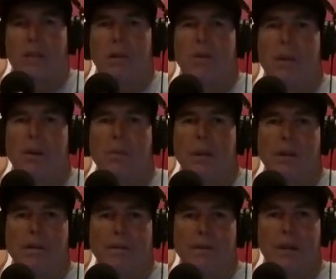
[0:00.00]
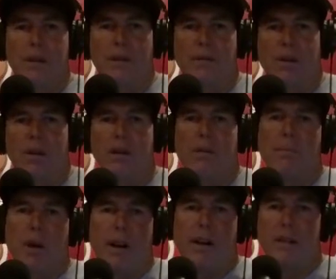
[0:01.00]
to quite a bit of different
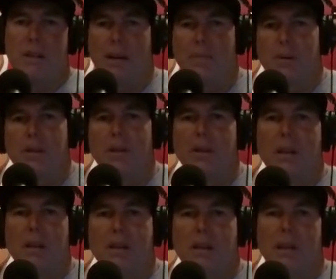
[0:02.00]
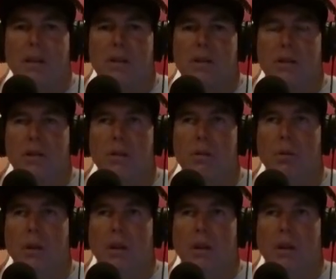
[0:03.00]
products and opportunities, things to